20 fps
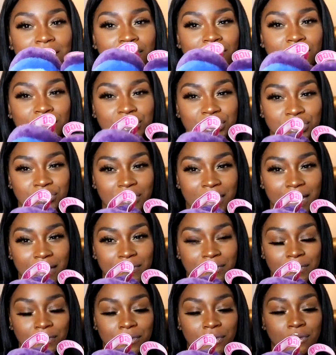for
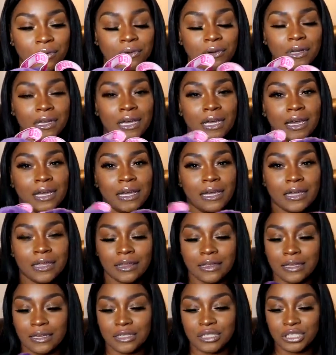travel.
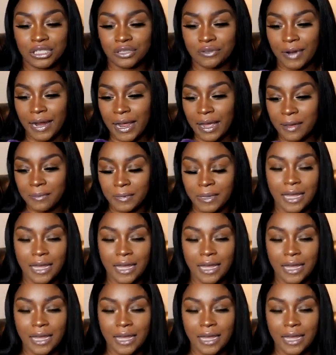The strap,